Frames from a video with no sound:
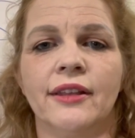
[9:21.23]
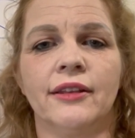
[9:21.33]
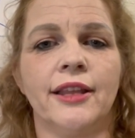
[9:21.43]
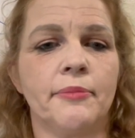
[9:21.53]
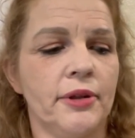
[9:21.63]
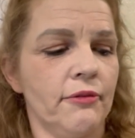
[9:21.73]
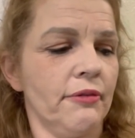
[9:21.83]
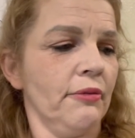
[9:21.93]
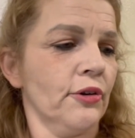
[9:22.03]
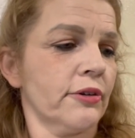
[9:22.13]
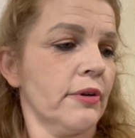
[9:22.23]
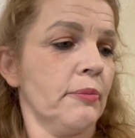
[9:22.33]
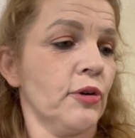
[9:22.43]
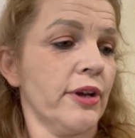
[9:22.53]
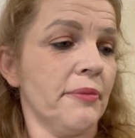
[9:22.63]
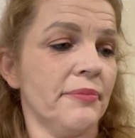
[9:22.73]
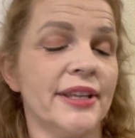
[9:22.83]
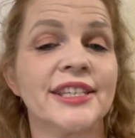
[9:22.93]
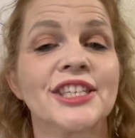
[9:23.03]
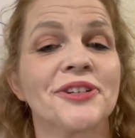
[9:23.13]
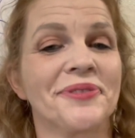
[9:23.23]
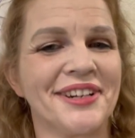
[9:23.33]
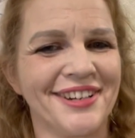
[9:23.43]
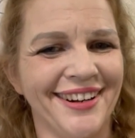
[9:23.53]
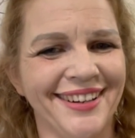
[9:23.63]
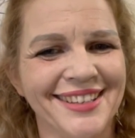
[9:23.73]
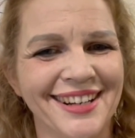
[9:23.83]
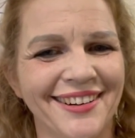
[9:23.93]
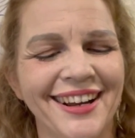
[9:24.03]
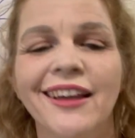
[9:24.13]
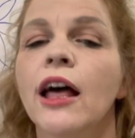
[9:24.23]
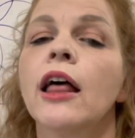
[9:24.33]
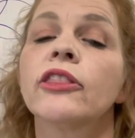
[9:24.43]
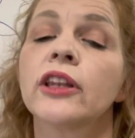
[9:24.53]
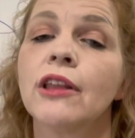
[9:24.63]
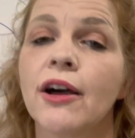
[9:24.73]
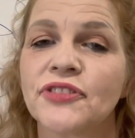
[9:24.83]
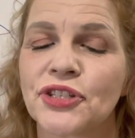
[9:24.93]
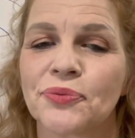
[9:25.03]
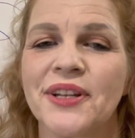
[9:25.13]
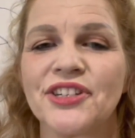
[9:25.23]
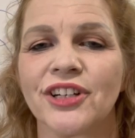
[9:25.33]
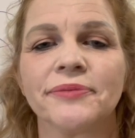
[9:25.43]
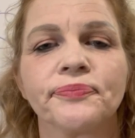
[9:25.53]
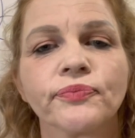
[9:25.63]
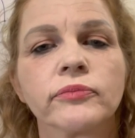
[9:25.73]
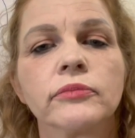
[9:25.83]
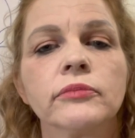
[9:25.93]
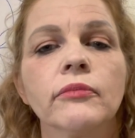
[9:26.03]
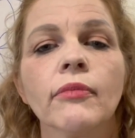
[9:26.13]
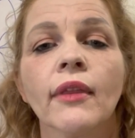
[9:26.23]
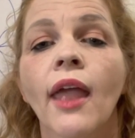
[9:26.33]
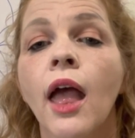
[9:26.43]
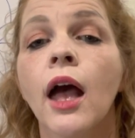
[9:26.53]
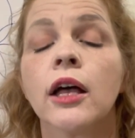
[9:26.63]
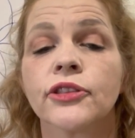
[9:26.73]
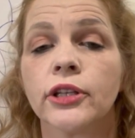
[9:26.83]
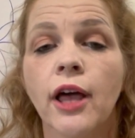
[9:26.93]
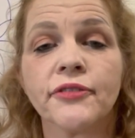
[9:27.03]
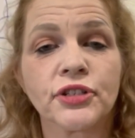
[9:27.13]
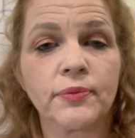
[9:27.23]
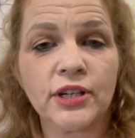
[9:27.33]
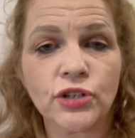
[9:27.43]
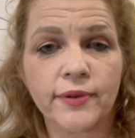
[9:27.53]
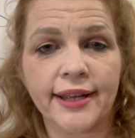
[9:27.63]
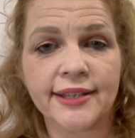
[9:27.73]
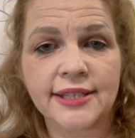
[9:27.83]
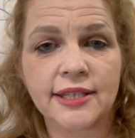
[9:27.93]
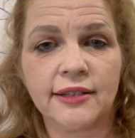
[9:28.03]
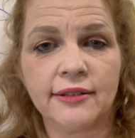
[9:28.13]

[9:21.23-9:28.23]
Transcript: let me look one more time, is surrender, sorry, the law of surrender. The law of surrender is